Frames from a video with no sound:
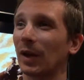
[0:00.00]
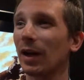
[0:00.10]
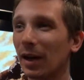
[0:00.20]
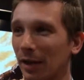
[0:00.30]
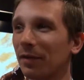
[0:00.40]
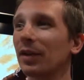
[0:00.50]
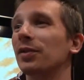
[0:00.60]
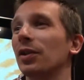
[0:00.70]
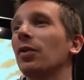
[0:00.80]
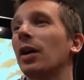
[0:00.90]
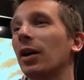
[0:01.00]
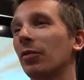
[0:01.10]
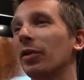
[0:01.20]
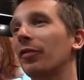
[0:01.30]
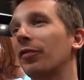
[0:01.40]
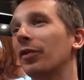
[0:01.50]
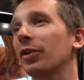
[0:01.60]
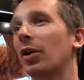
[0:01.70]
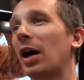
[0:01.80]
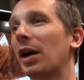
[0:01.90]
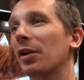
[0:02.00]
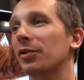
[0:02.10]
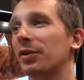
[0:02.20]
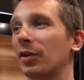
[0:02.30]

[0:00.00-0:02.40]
I think so. We've hired